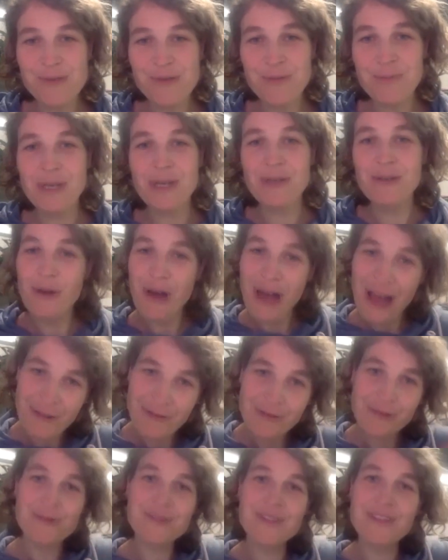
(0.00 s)
So meaning you
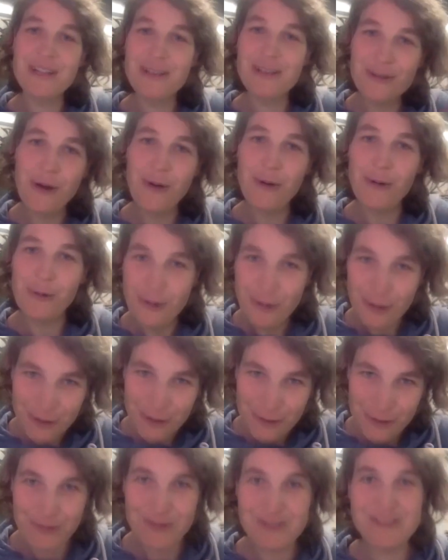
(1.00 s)
have to still go
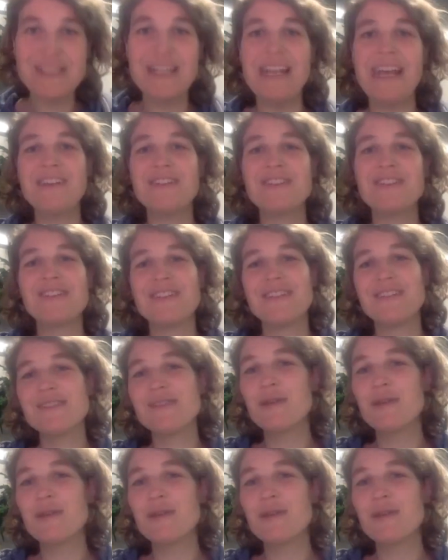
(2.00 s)
through the selection.